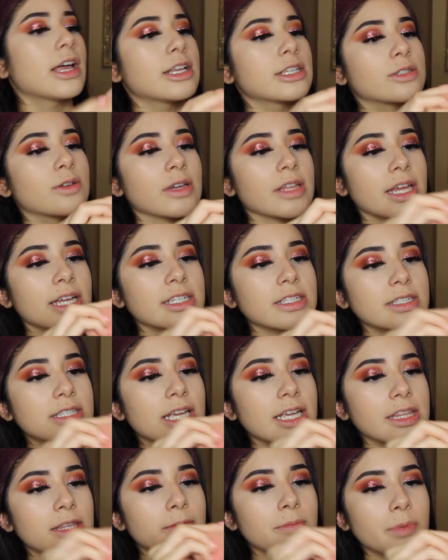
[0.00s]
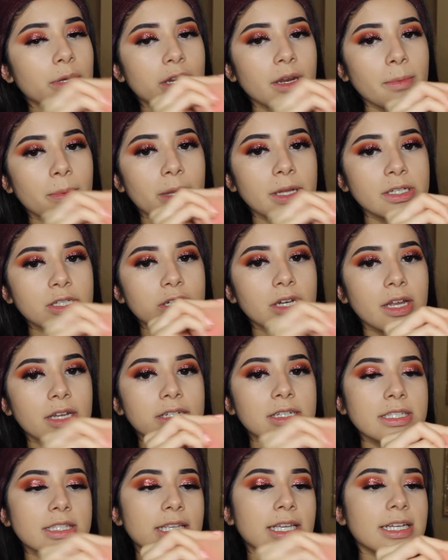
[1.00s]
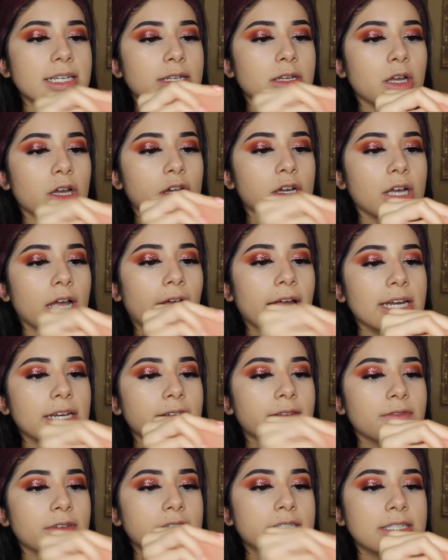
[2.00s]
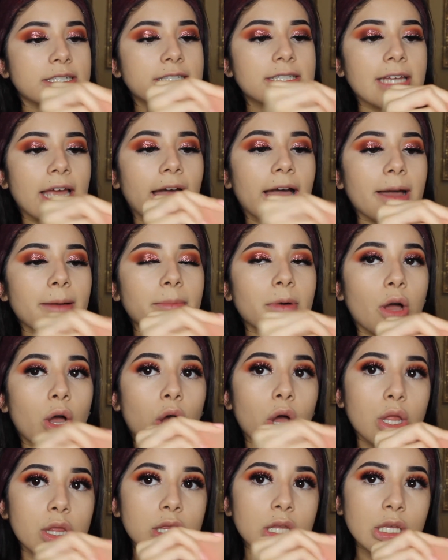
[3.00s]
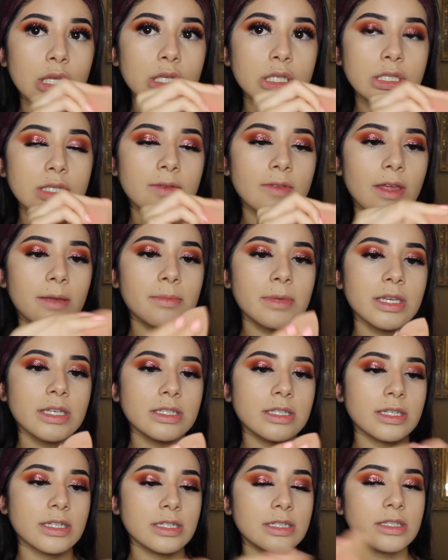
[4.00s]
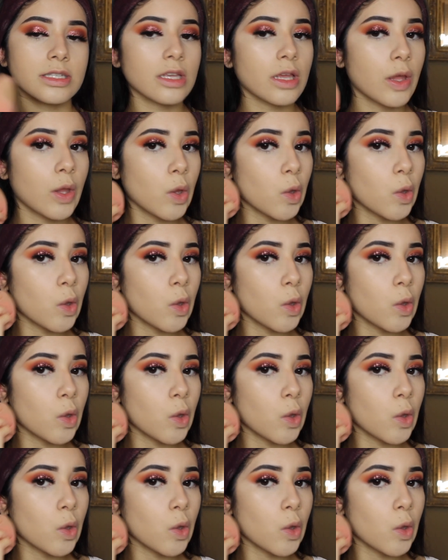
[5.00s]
So I like to take the beauty blender and just like kind of dab on this, if that makes sense.